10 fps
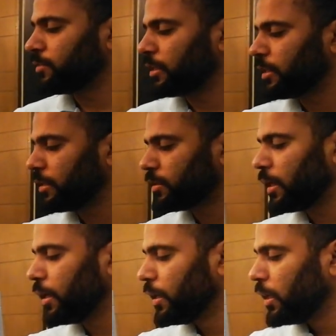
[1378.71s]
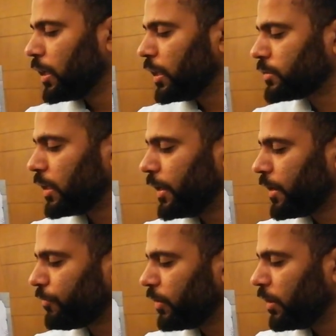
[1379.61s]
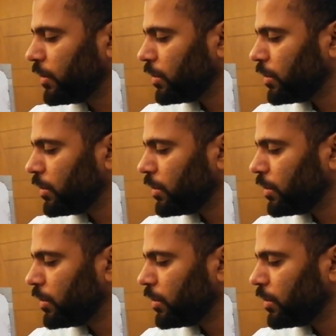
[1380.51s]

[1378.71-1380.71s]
such as the sildenafil